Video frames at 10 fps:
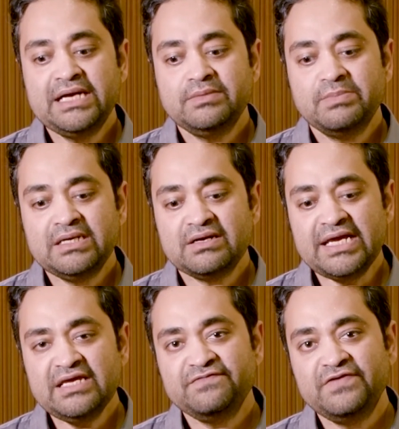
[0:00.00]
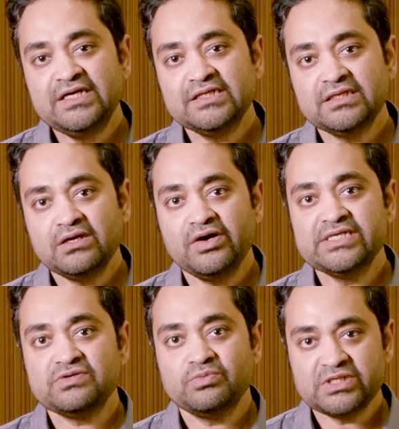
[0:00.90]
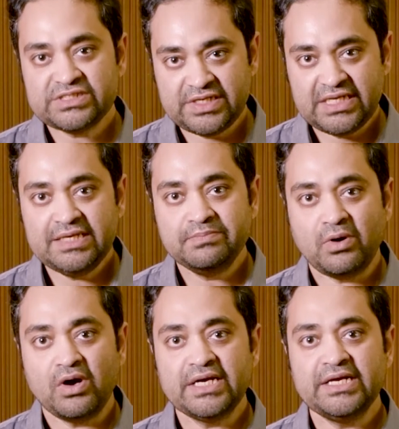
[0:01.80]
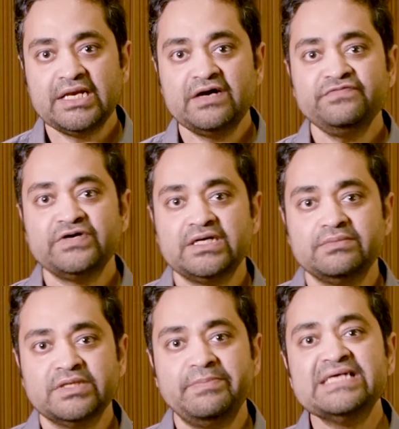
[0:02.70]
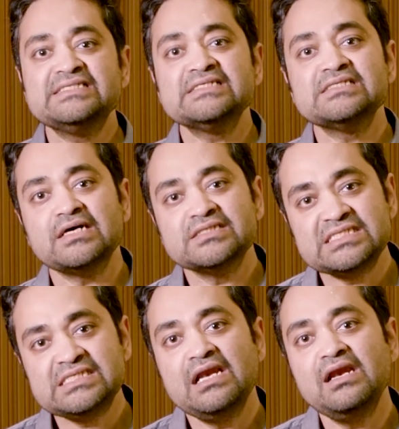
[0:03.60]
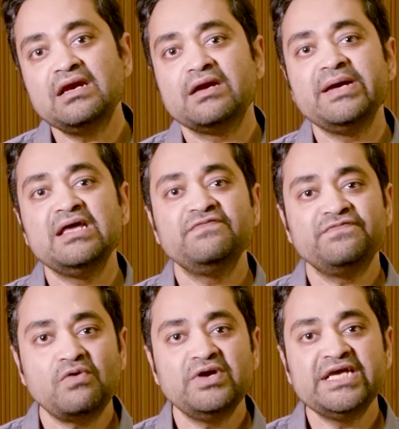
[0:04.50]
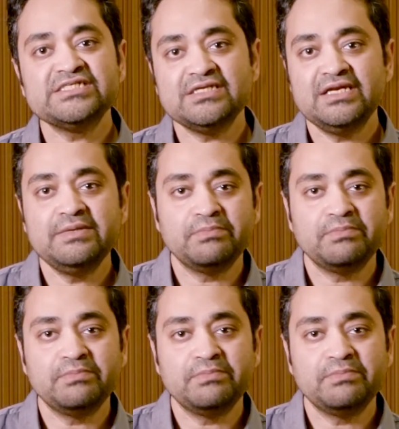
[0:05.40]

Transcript: but, but try and filter the noise from what's really important enough. Um, the basics still remain foundationally